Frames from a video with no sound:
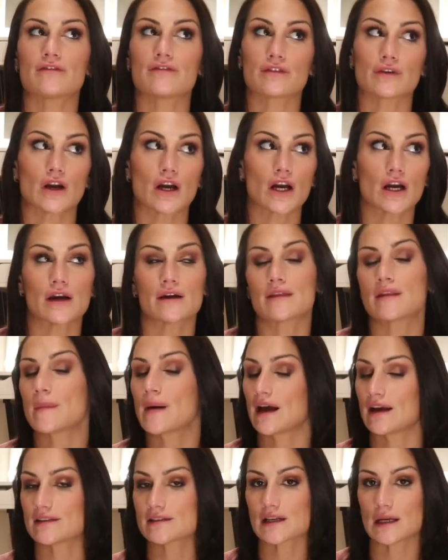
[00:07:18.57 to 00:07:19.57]
for the
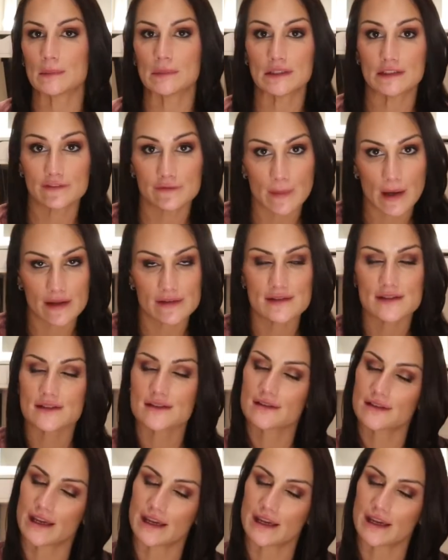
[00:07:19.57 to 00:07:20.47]
past couple of months.